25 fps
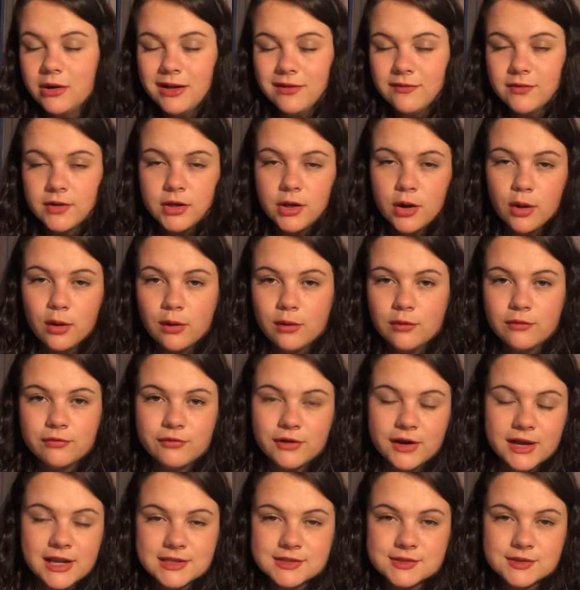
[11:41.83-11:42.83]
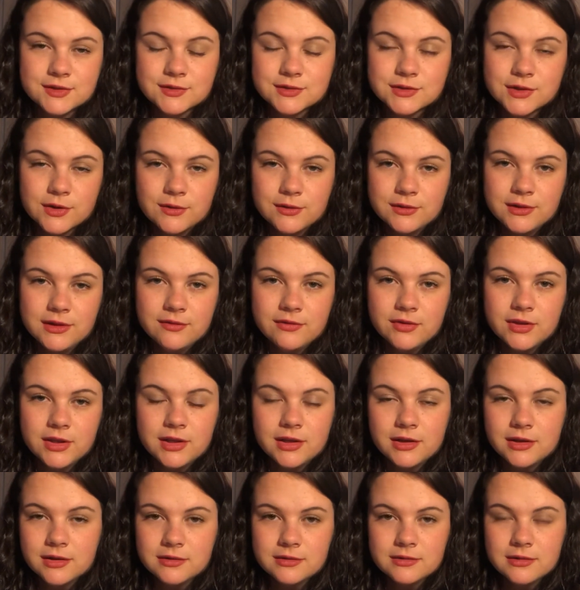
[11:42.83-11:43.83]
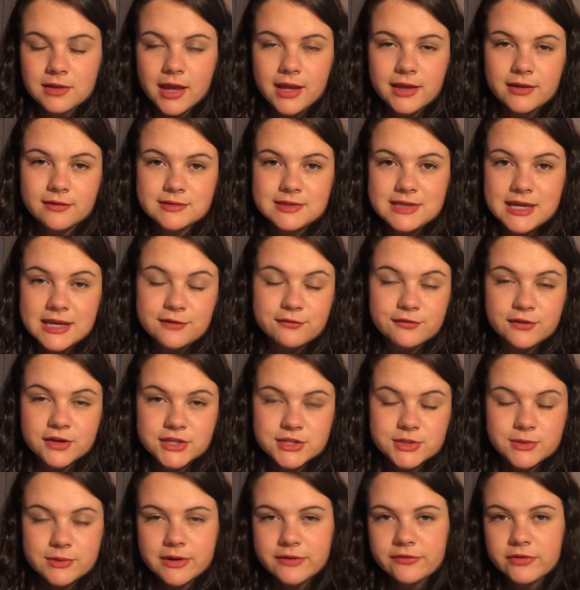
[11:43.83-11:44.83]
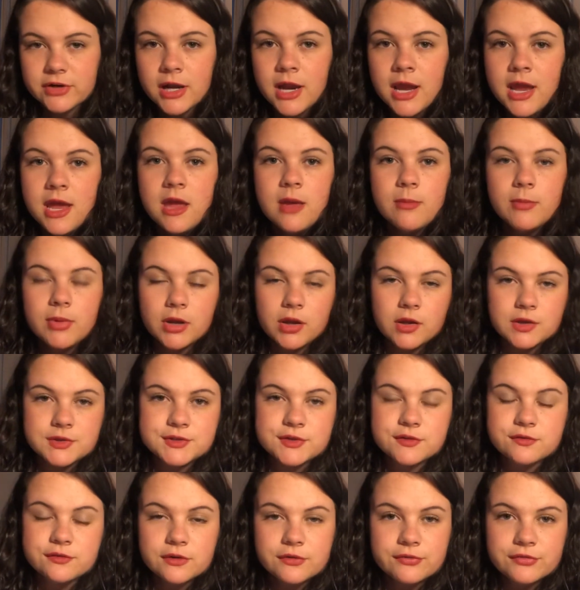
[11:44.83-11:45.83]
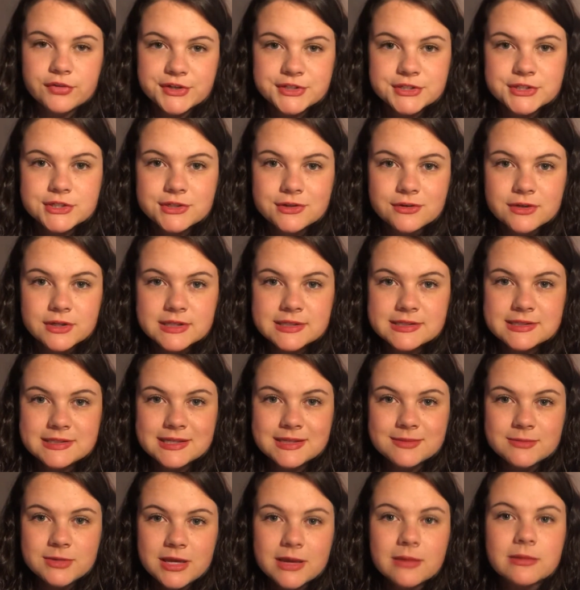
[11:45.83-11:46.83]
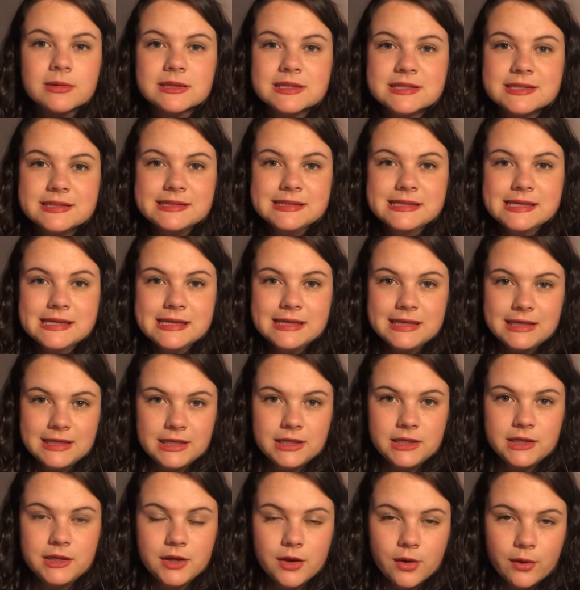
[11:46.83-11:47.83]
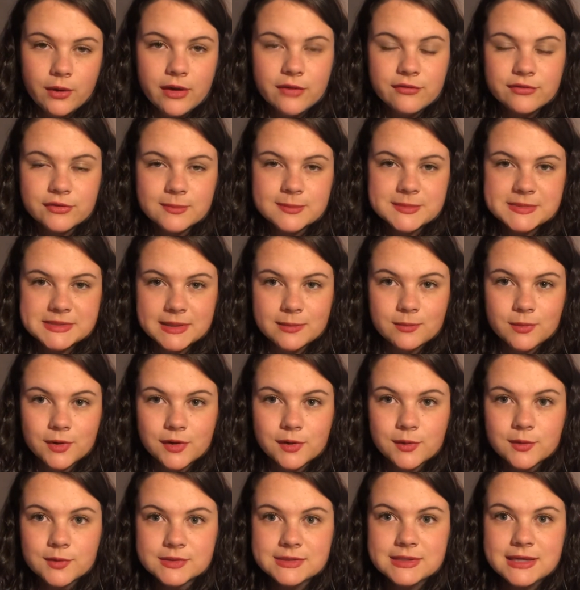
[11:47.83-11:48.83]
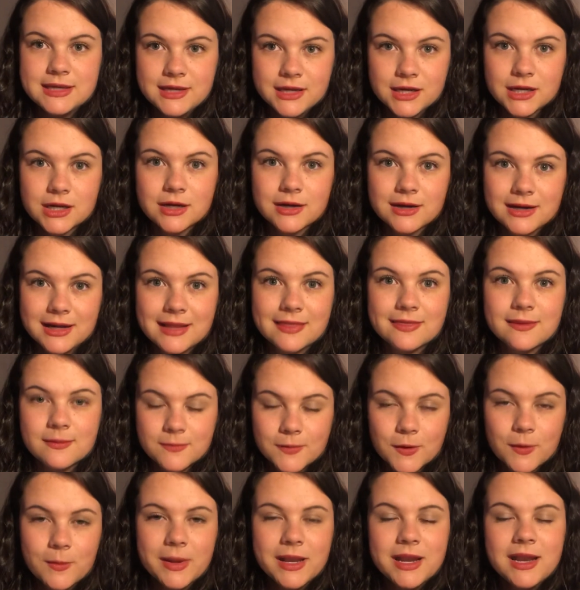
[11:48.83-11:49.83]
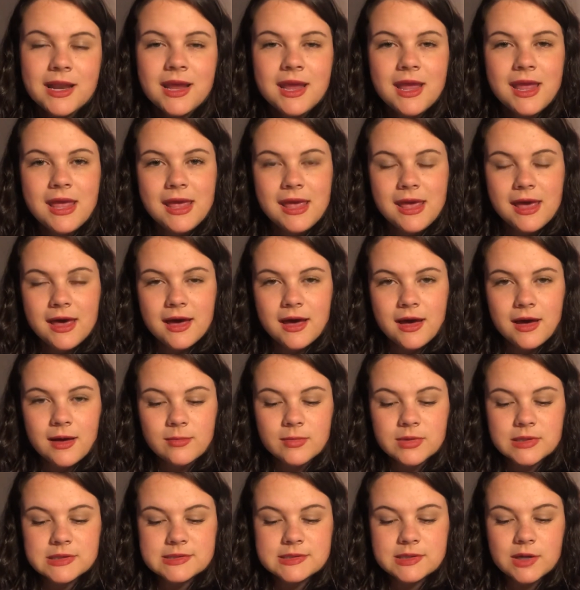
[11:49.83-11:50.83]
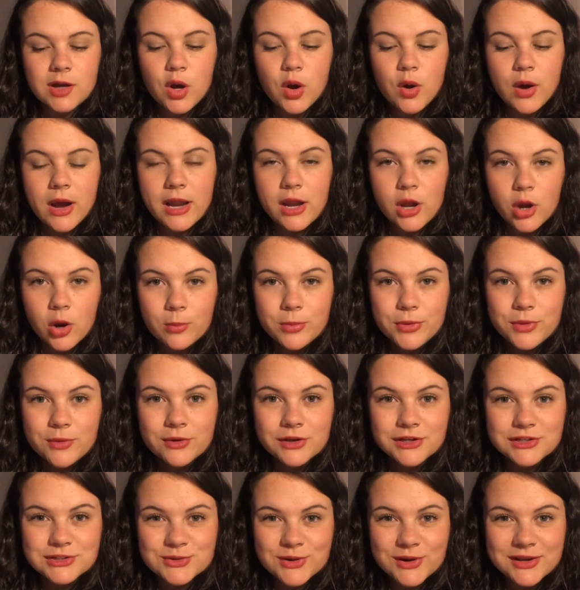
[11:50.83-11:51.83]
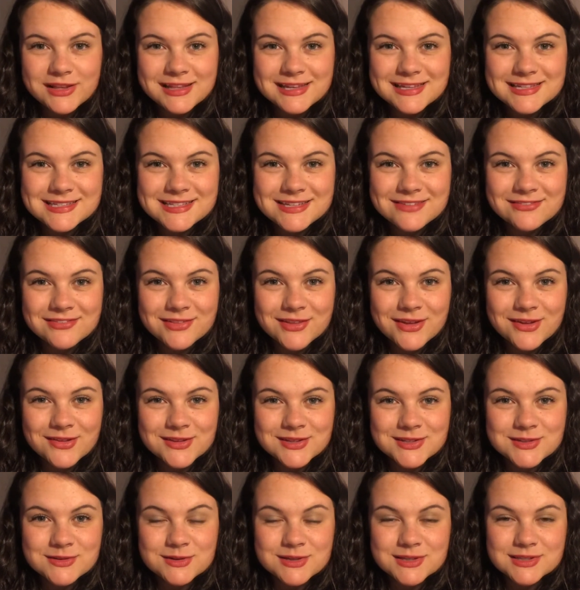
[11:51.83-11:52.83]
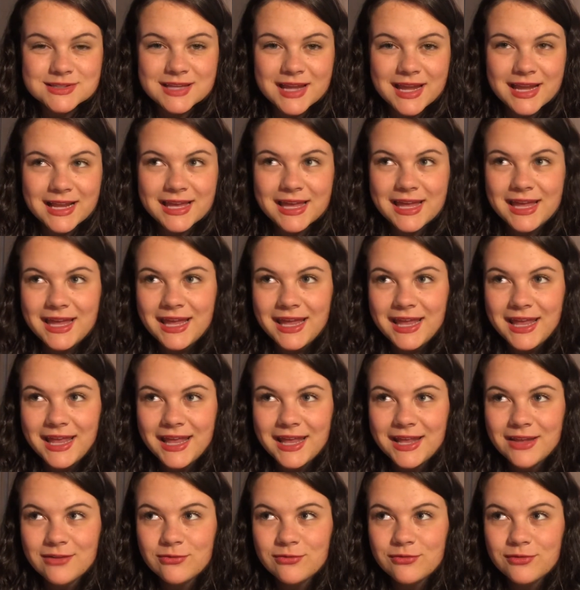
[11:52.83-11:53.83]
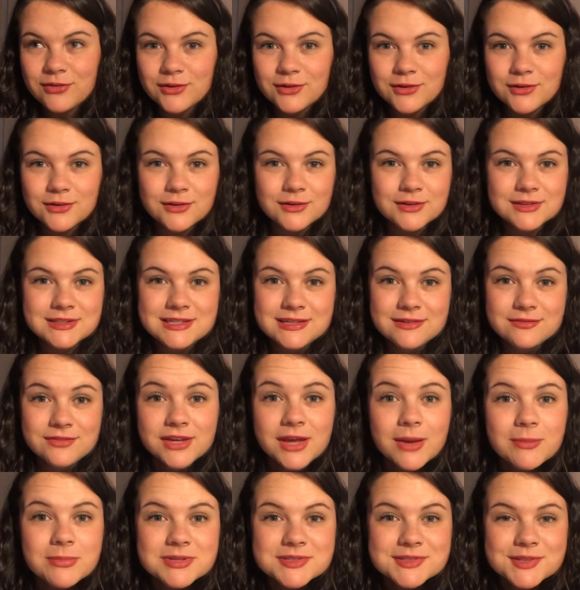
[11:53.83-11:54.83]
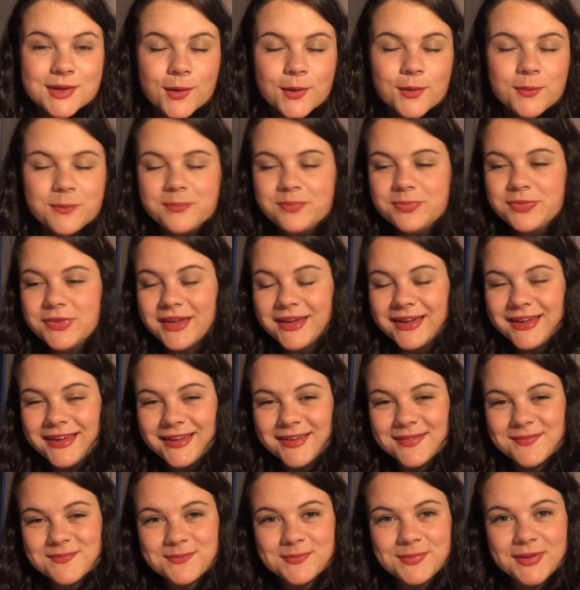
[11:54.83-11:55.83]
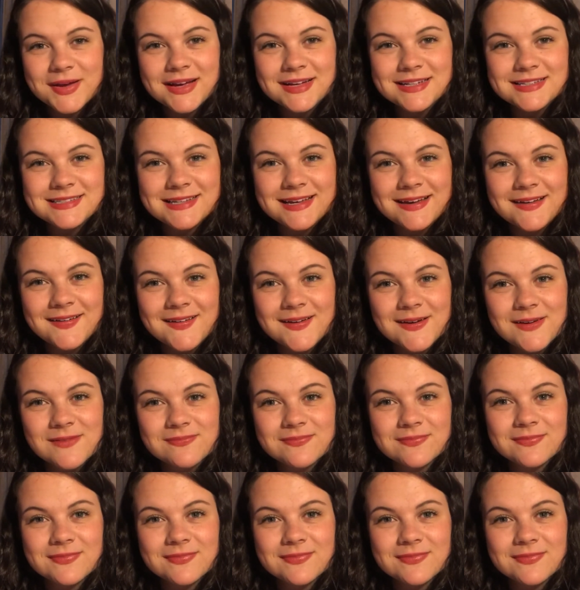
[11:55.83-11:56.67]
don't even know France or don't even like take French or whatever, but also for French students to be able to see and know it from someone who's here at the moment. So I hope you enjoyed this, even though this was like a full TV episode. But